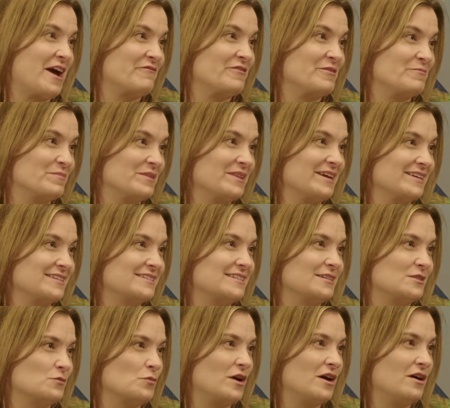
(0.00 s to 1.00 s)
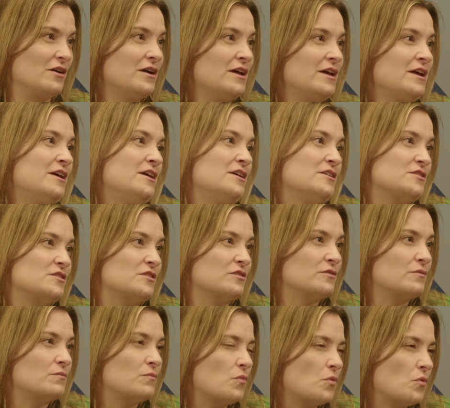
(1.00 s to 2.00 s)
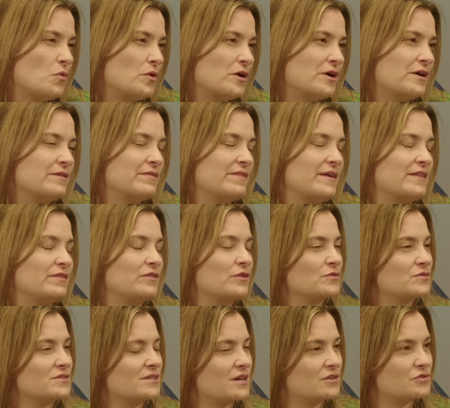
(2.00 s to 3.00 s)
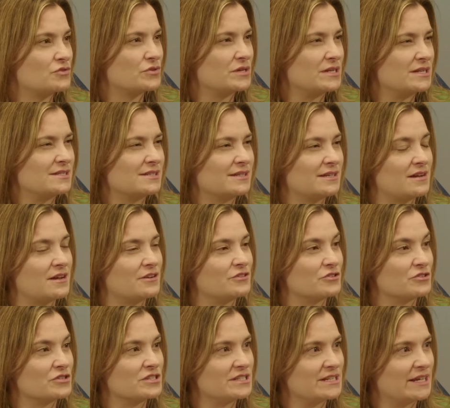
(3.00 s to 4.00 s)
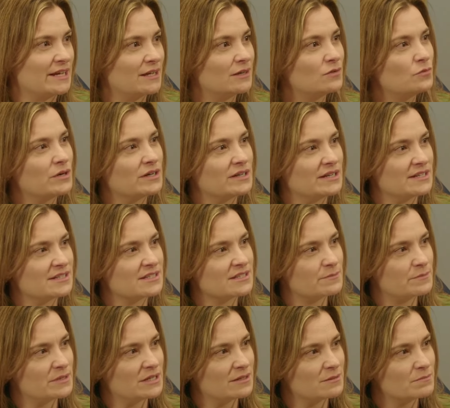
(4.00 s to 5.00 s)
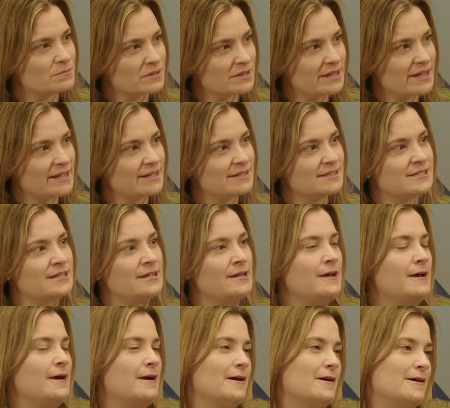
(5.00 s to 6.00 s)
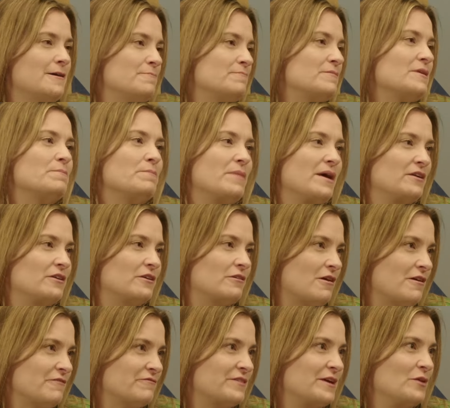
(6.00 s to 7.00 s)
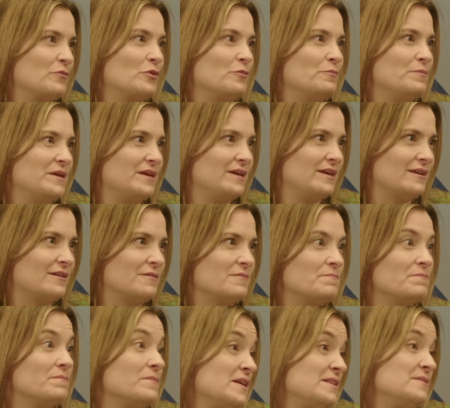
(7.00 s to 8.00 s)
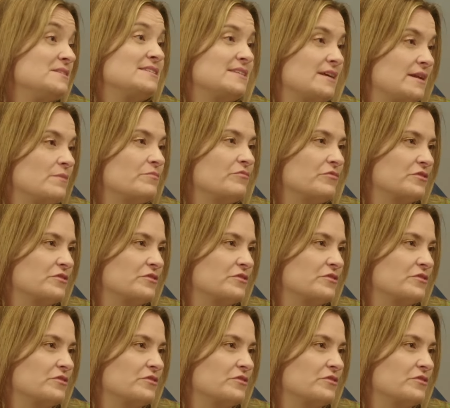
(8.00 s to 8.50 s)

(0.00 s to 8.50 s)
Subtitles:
in place as well. So the more that those countries can understand what needs to be in place, the better off they will be and it's set up for